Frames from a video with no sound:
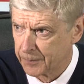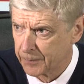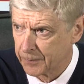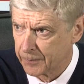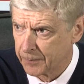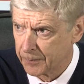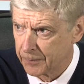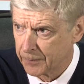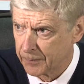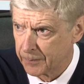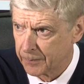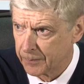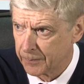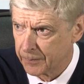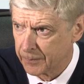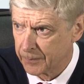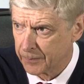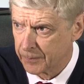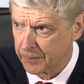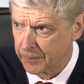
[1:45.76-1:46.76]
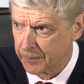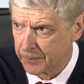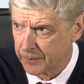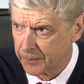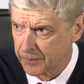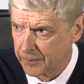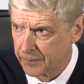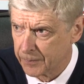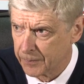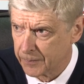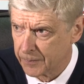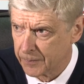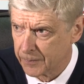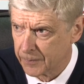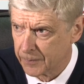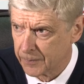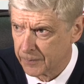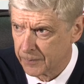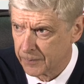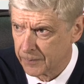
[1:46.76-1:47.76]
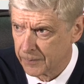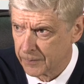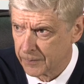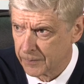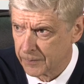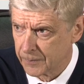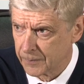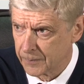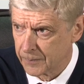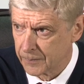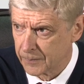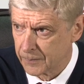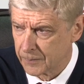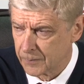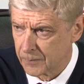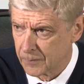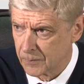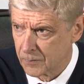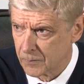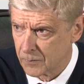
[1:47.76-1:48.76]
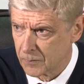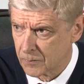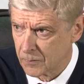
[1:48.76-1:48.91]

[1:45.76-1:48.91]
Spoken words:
Nobody speaks.